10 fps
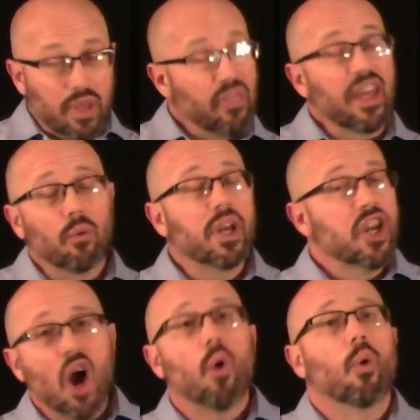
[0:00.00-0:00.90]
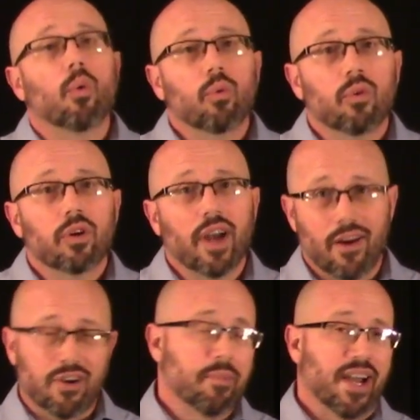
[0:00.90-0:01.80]
think we know
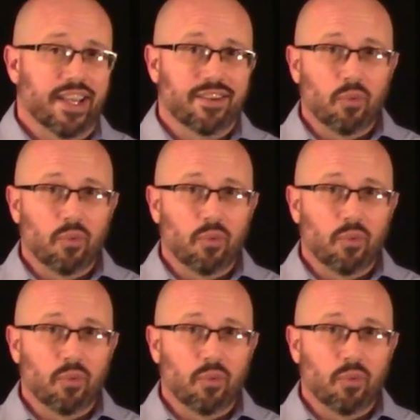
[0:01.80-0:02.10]
everybody.